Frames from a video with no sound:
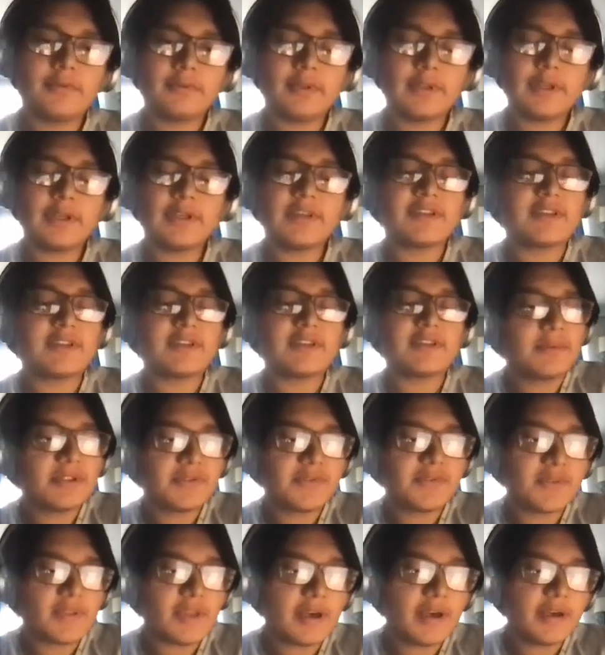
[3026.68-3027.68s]
Thank you so
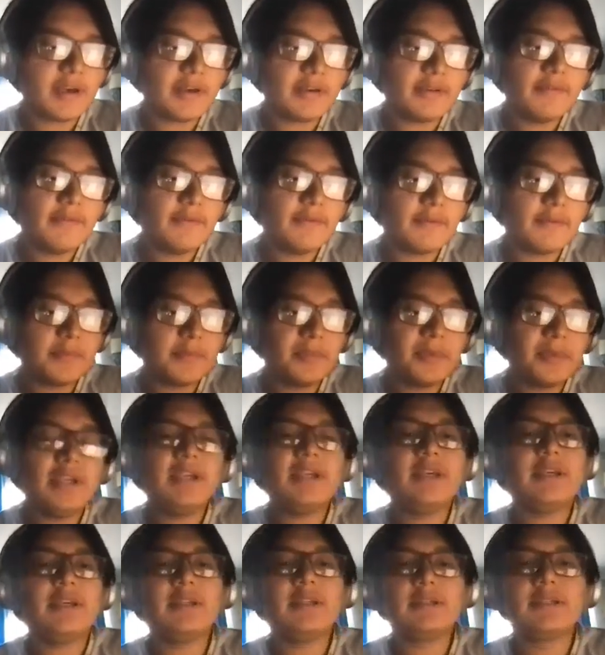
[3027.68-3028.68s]
much for that. For
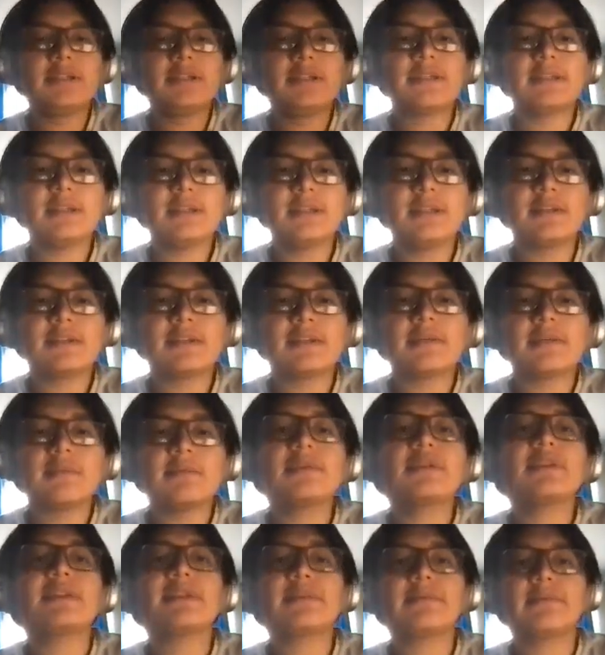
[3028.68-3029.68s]
me, it's
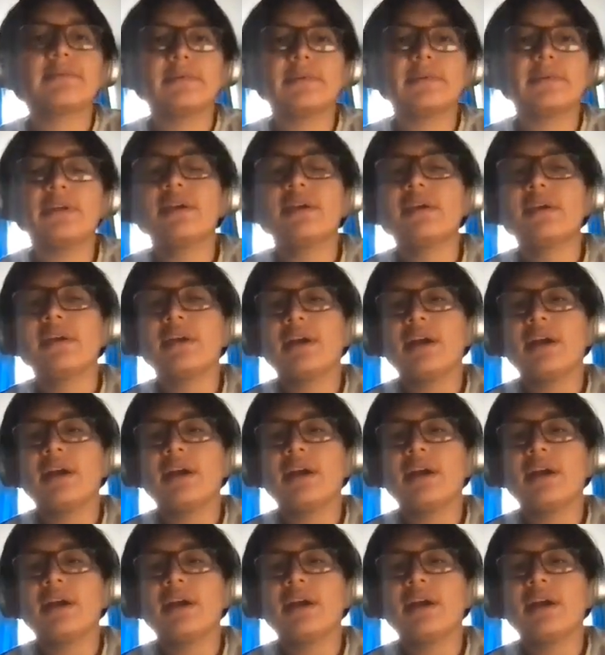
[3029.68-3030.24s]
somewhat similar.